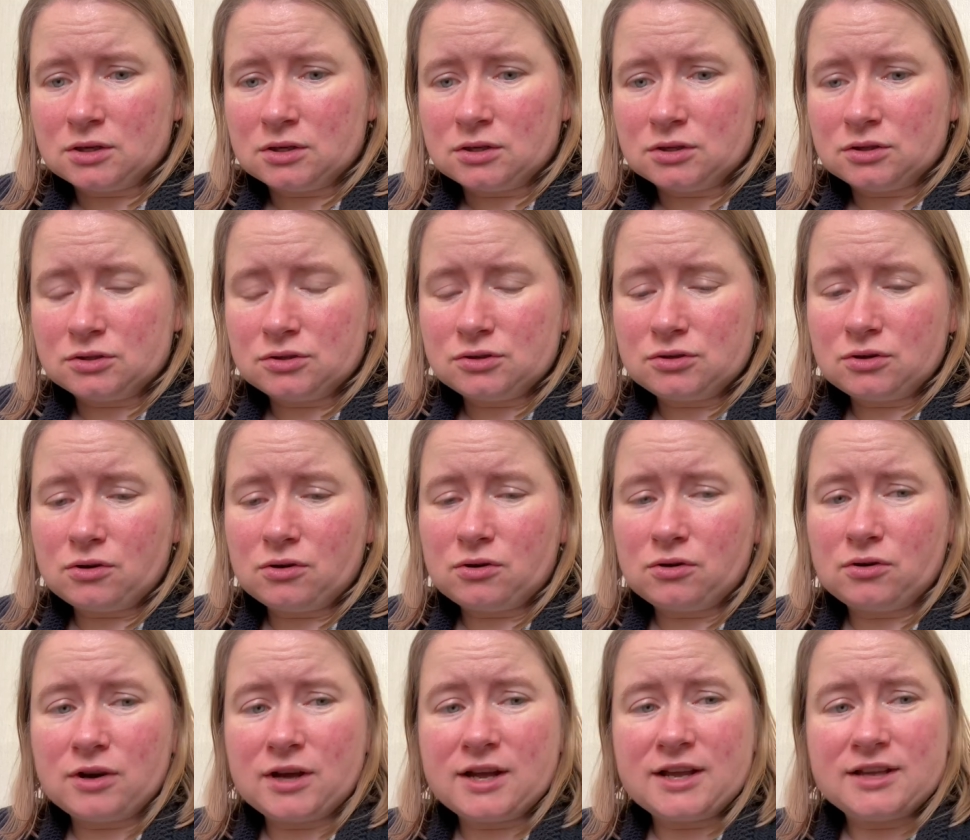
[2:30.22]

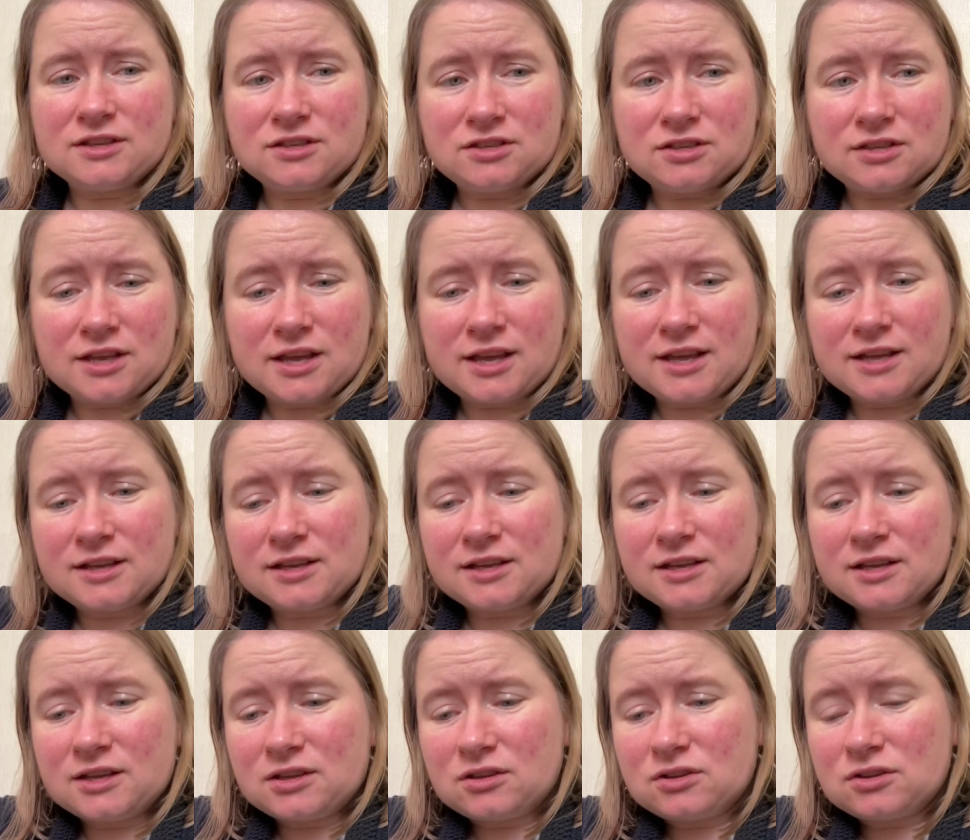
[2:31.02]
So
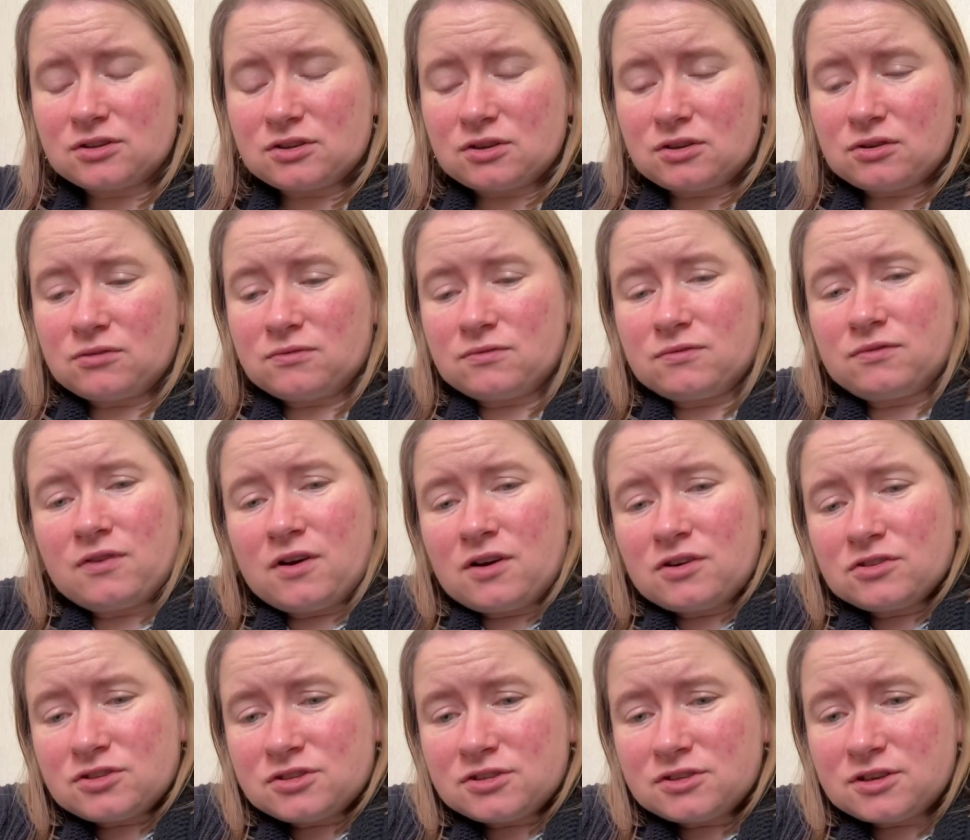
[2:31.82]

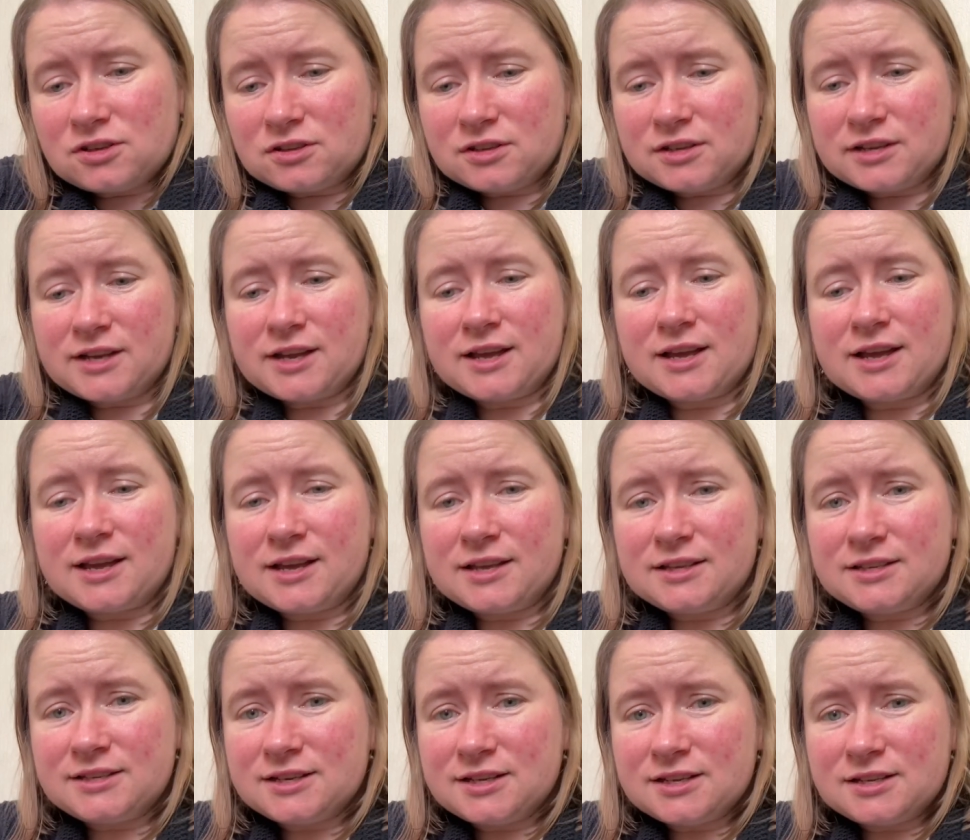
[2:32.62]
unfortunately
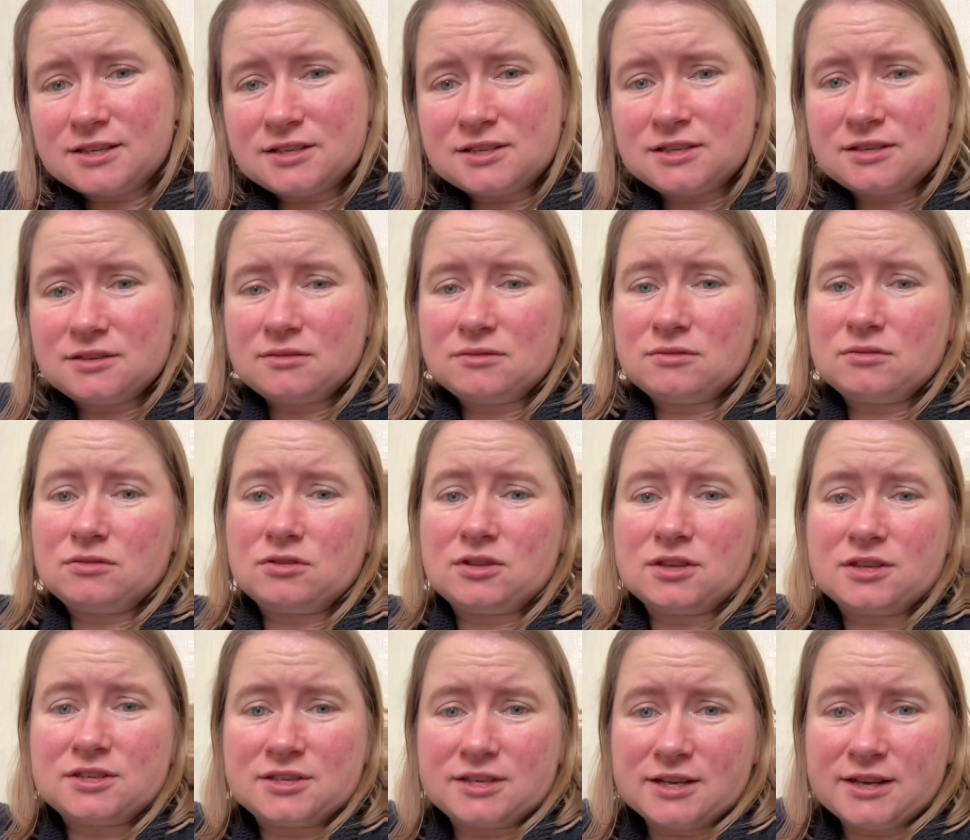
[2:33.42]
it is
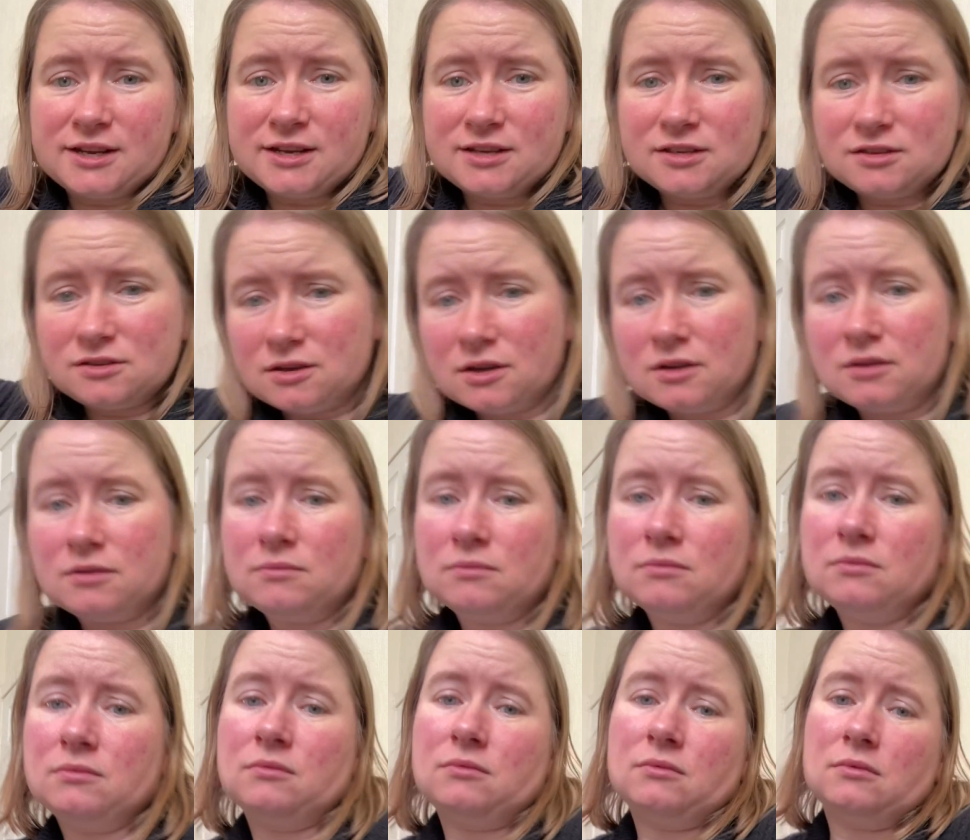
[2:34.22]
the season
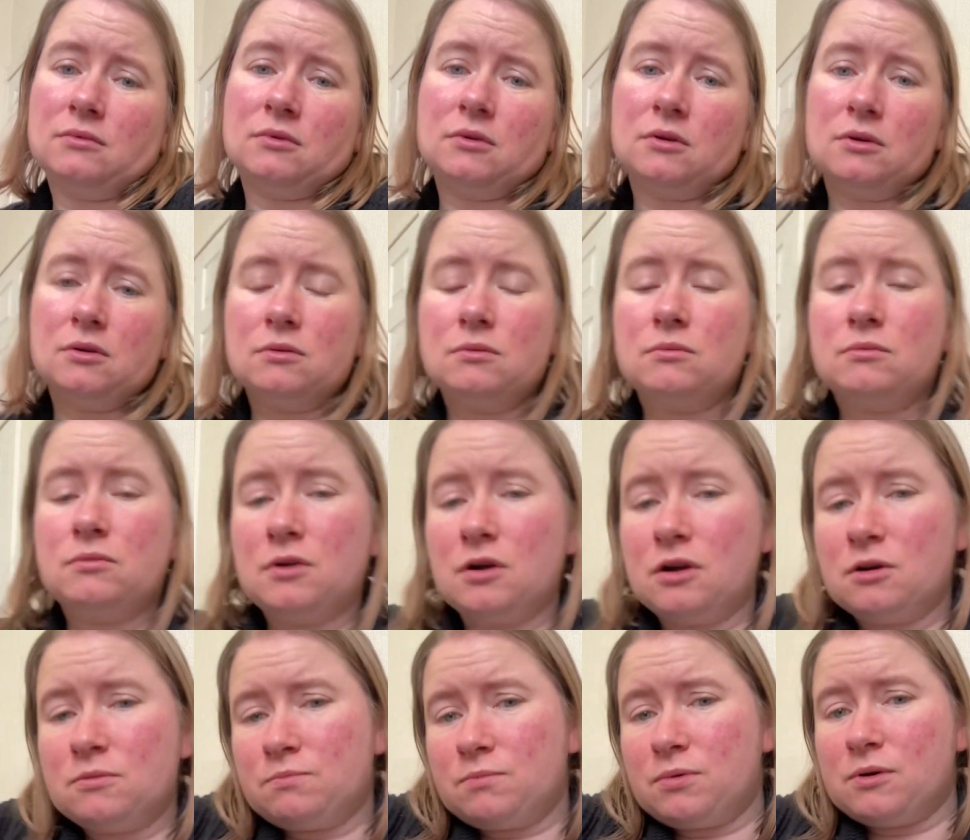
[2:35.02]

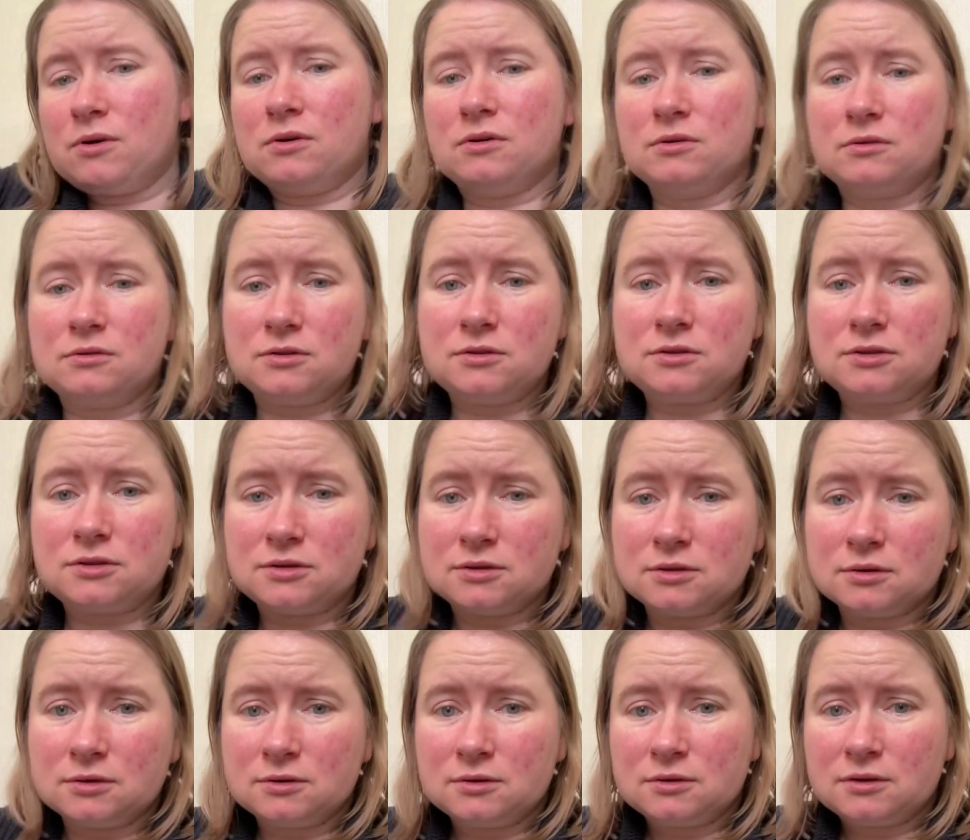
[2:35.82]
where bugs
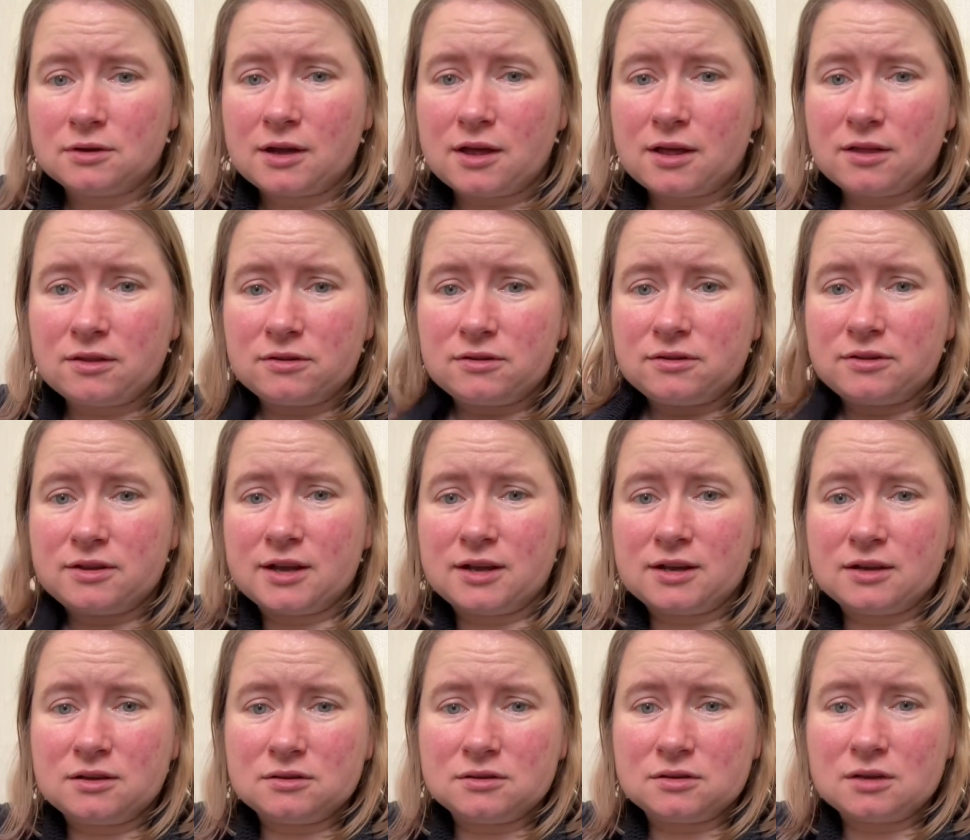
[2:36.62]
and
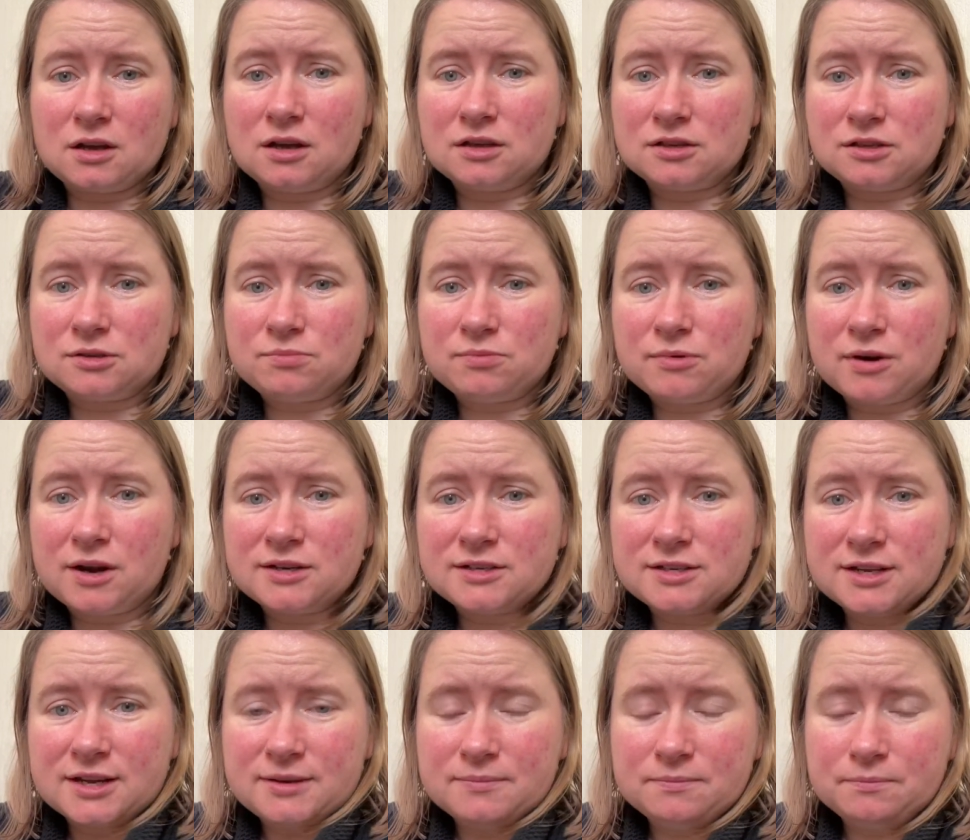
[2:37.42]
things are
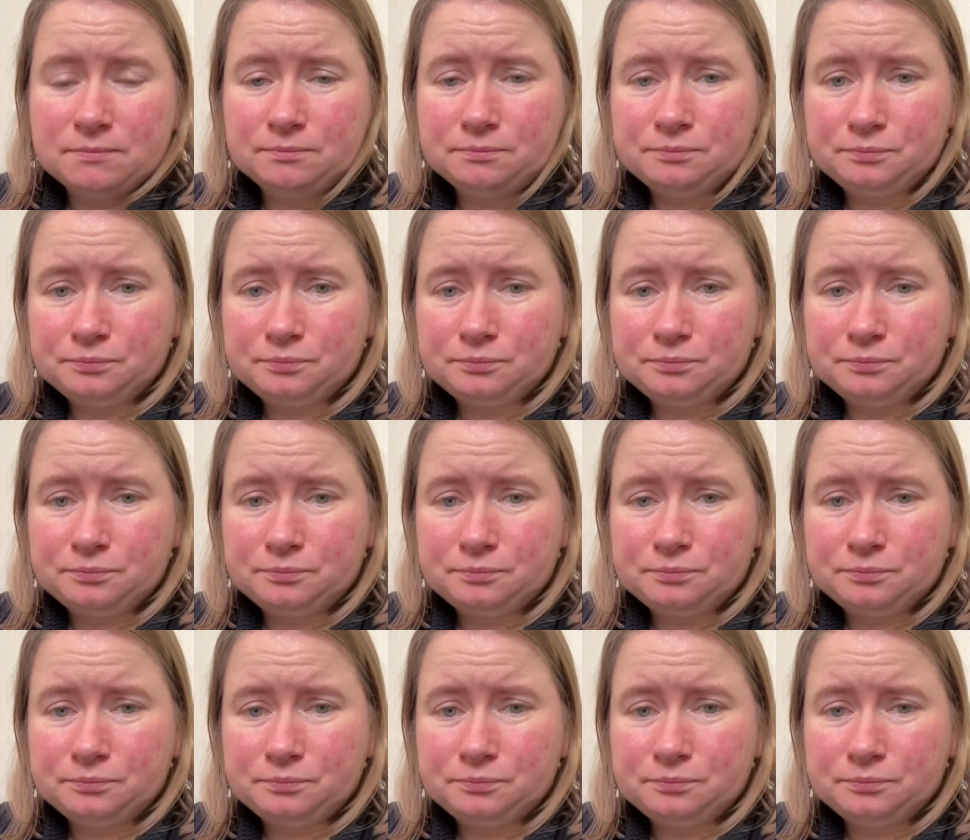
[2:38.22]
spreading,